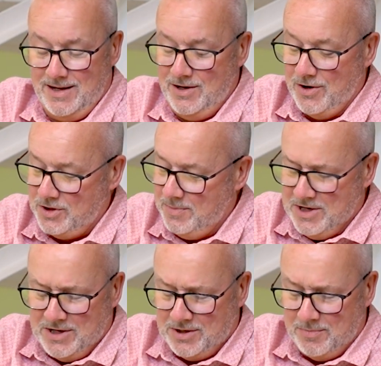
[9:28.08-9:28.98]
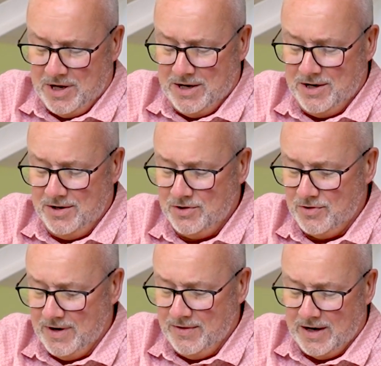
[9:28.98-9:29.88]
Not to be disobedient
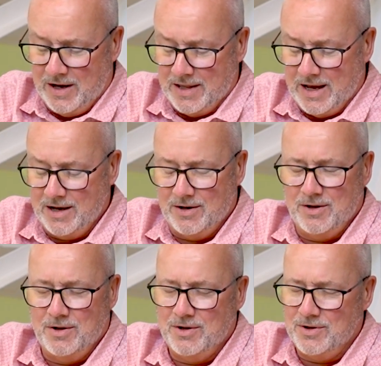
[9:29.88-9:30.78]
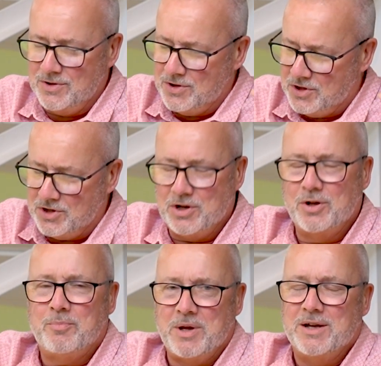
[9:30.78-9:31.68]
or anything like that, to
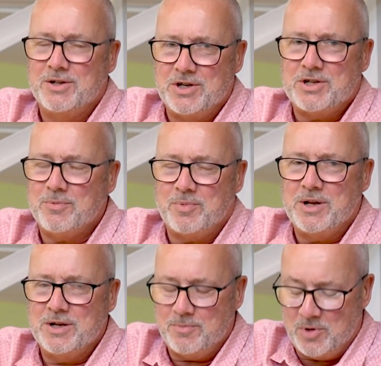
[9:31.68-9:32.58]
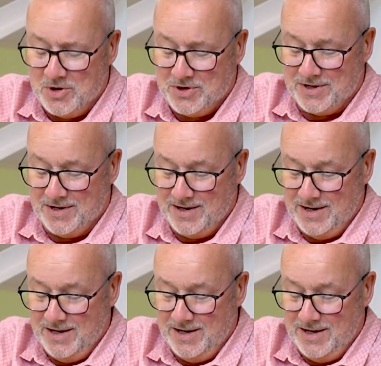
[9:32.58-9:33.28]
still be a disciplined person.